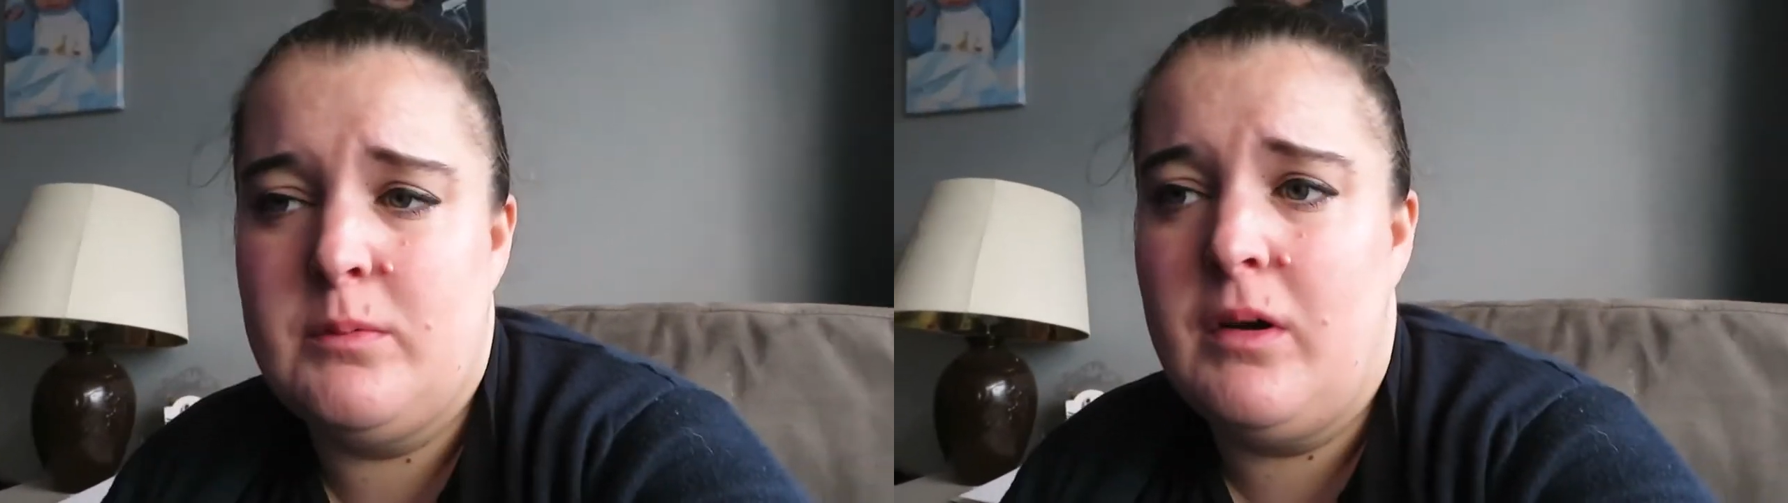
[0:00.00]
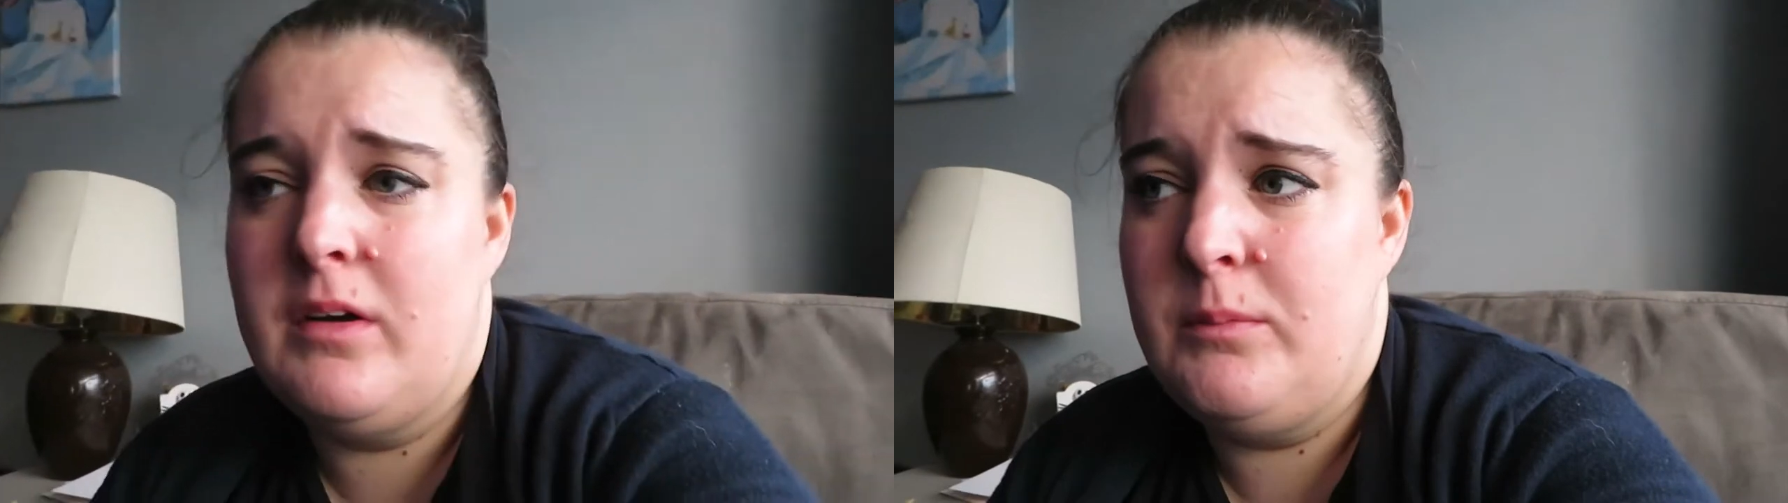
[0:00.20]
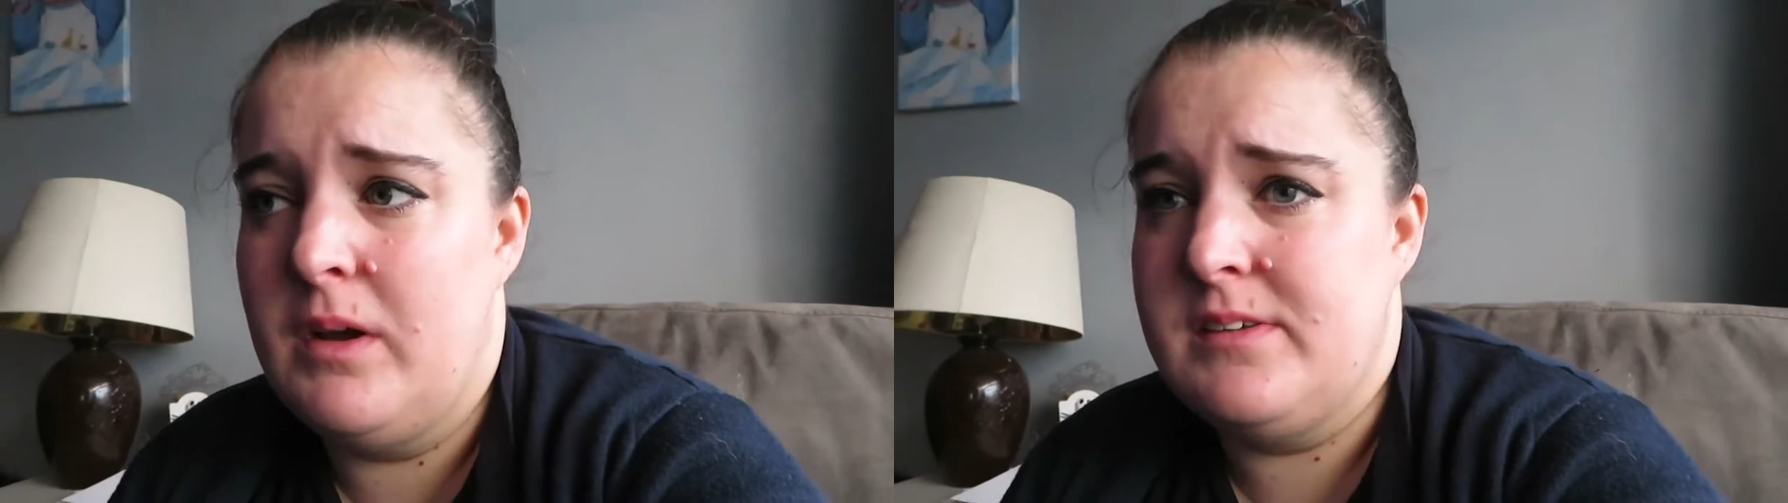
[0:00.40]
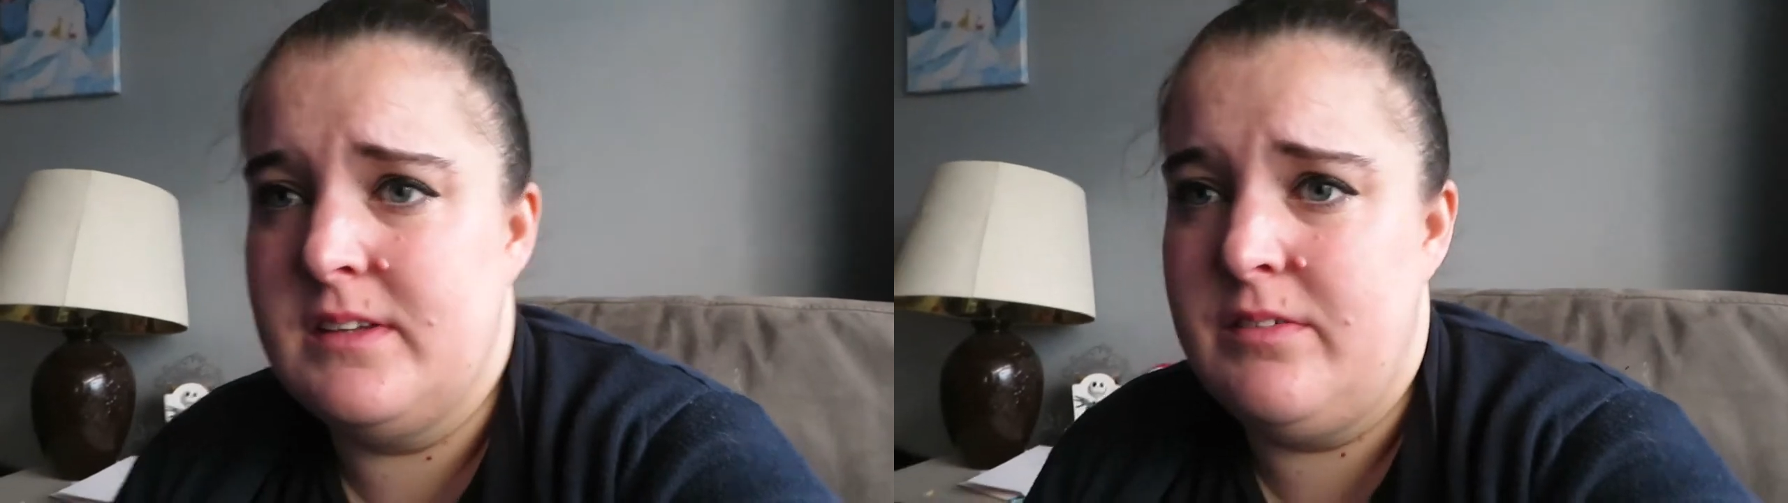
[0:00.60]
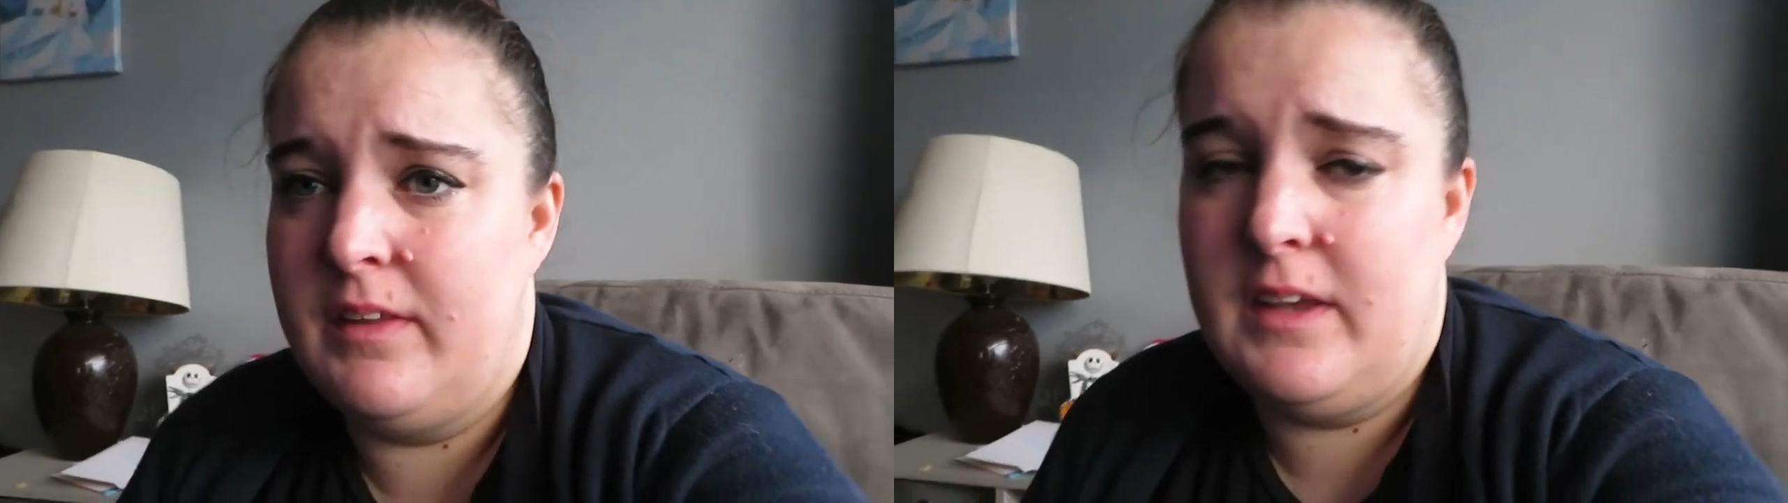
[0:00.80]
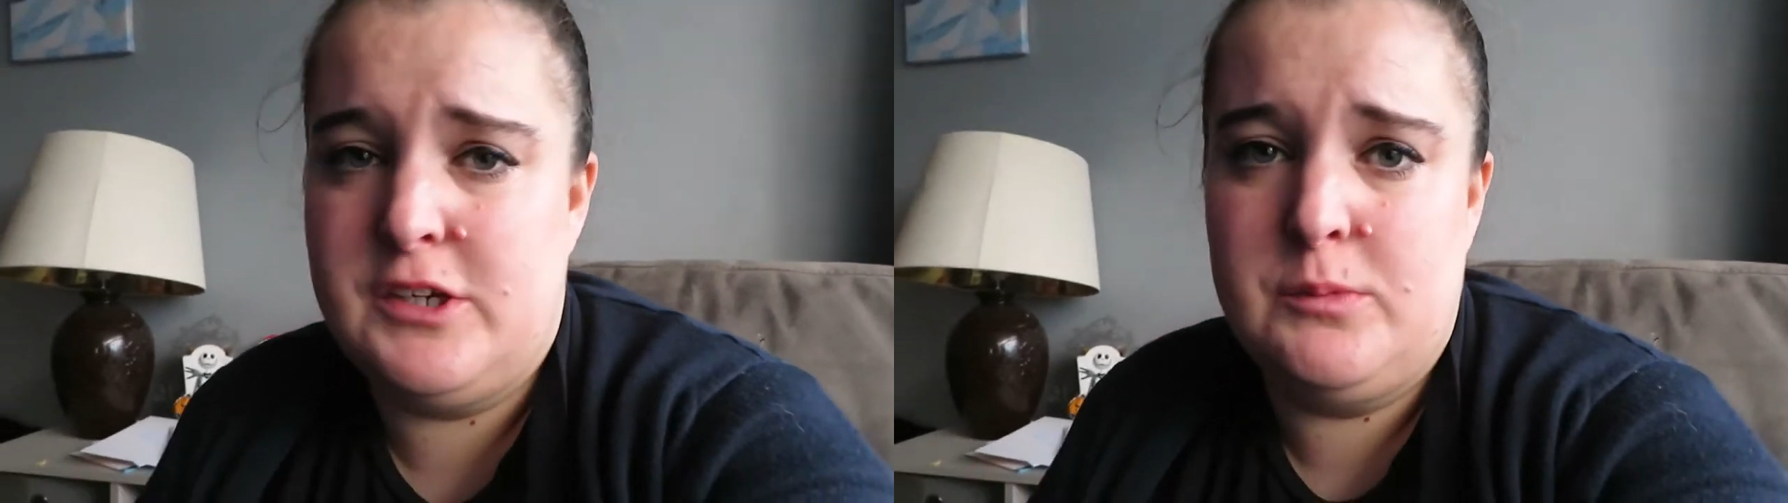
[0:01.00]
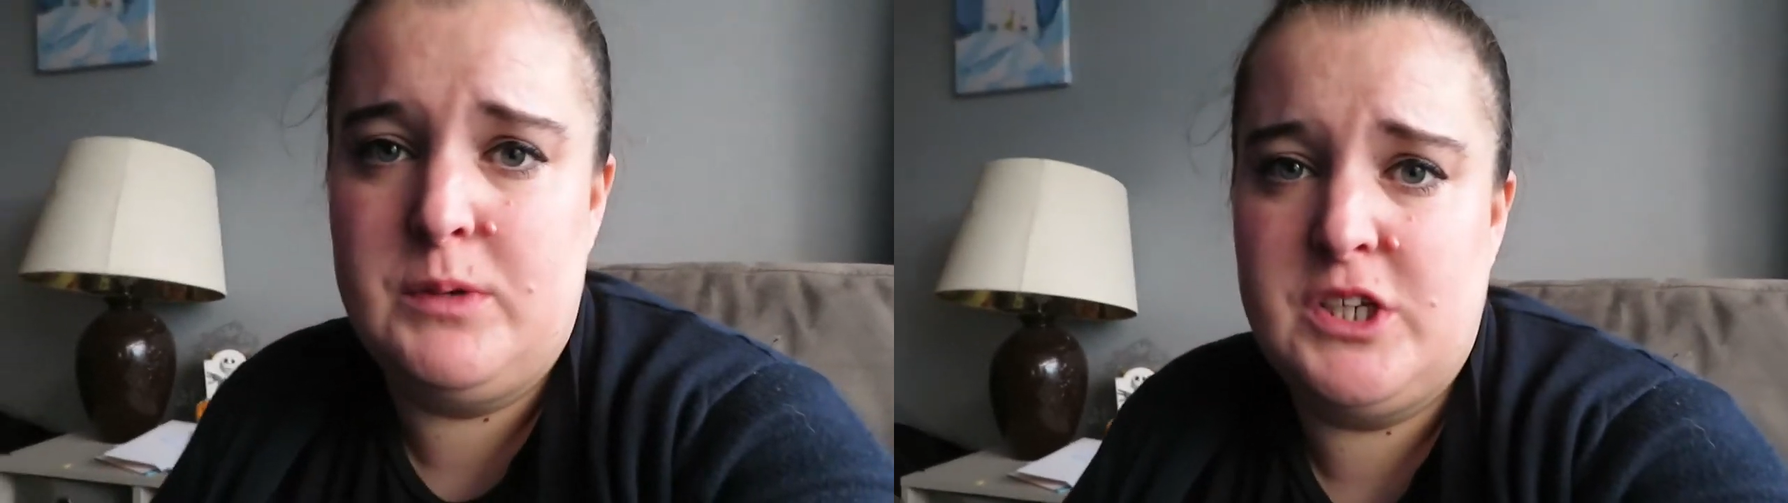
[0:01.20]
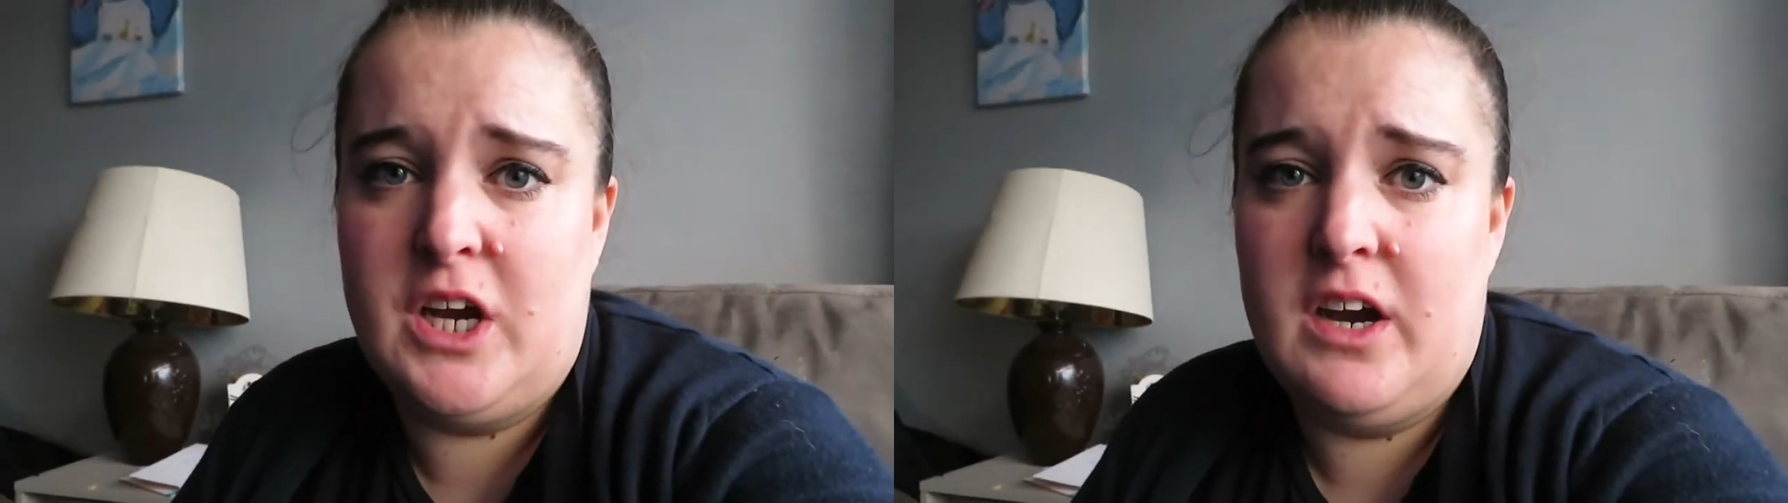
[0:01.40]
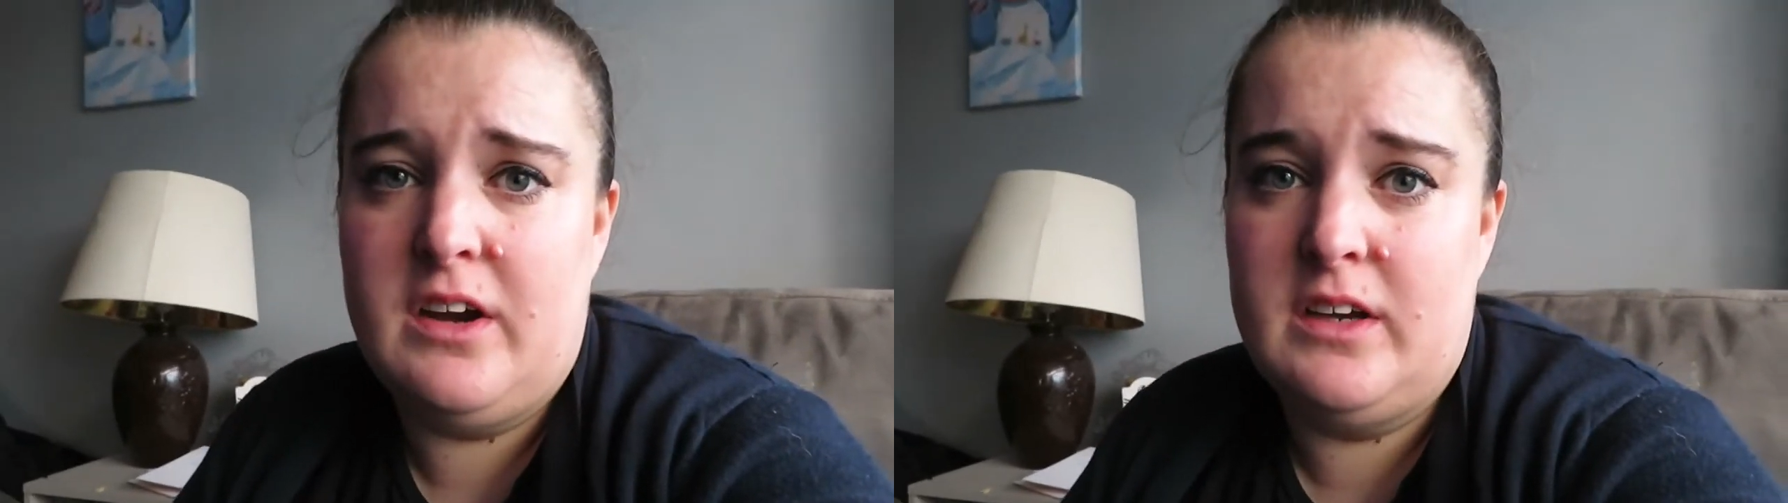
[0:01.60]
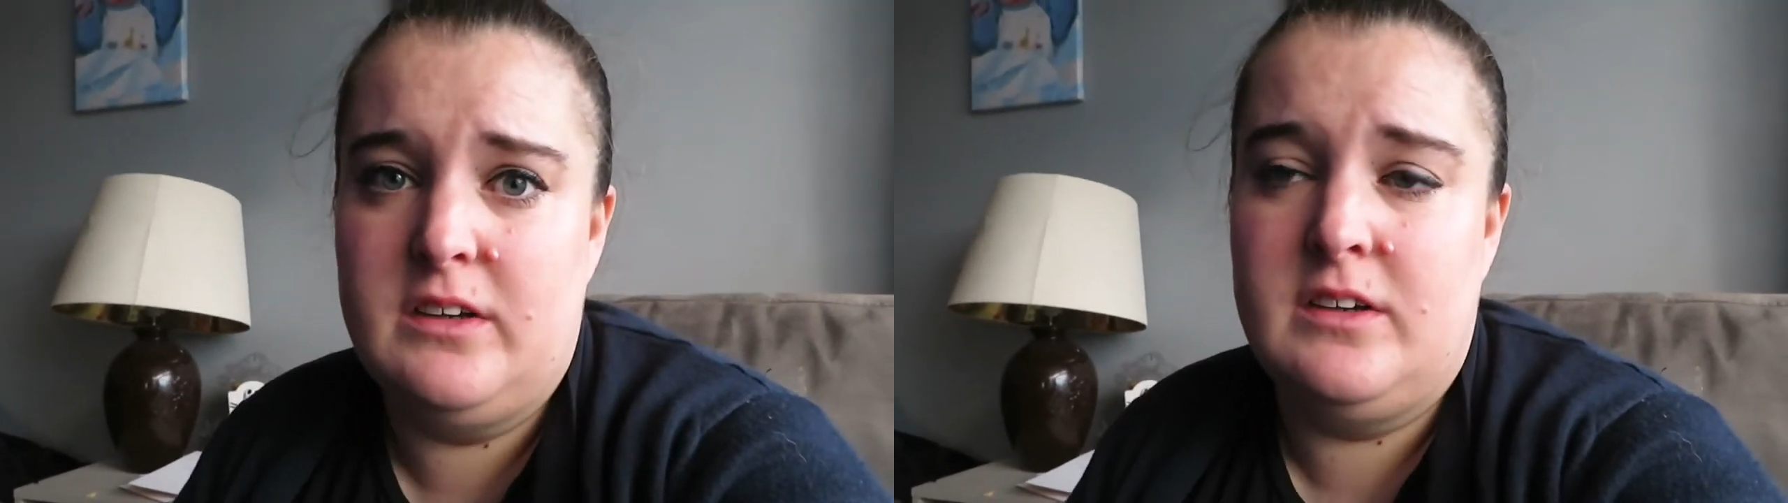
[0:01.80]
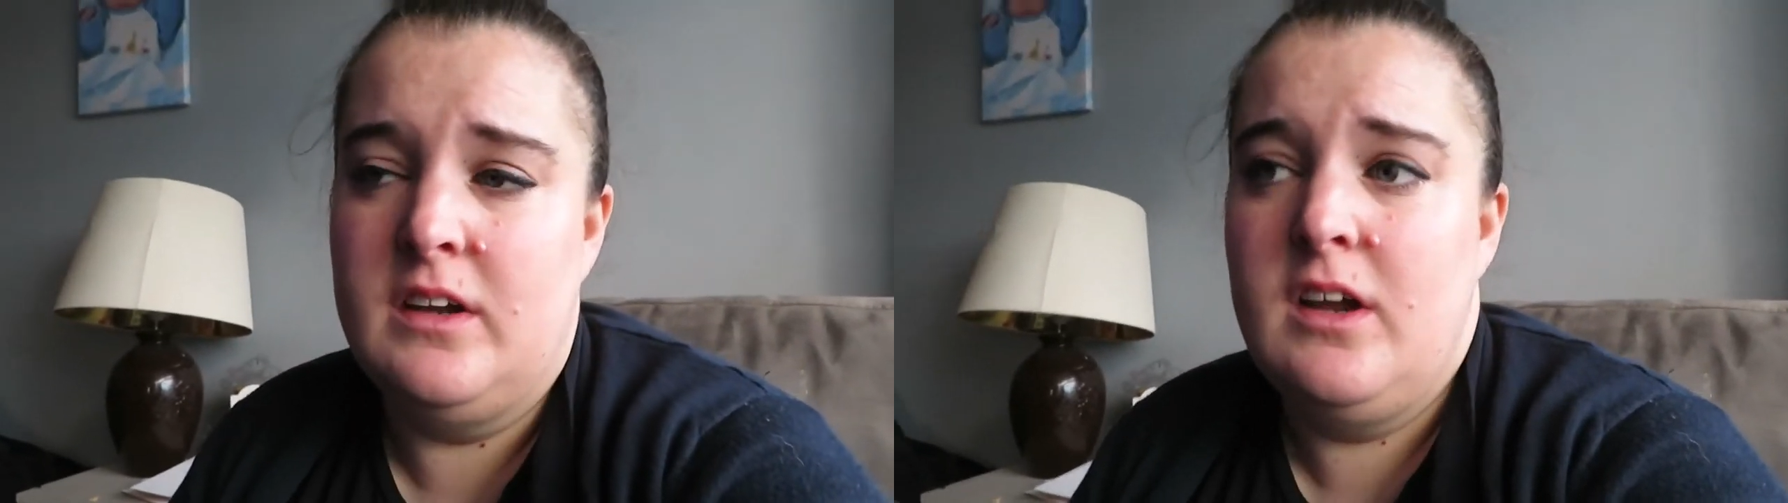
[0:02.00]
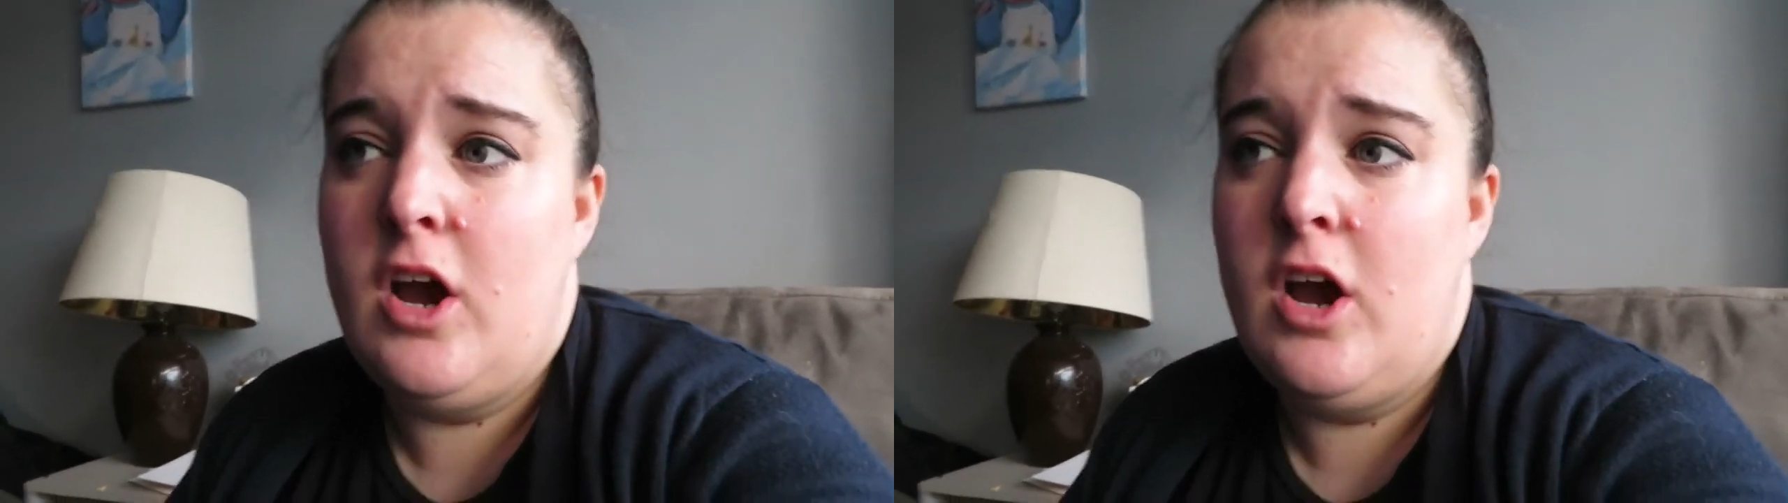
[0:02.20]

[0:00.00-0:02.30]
but I personally think they should be shut, and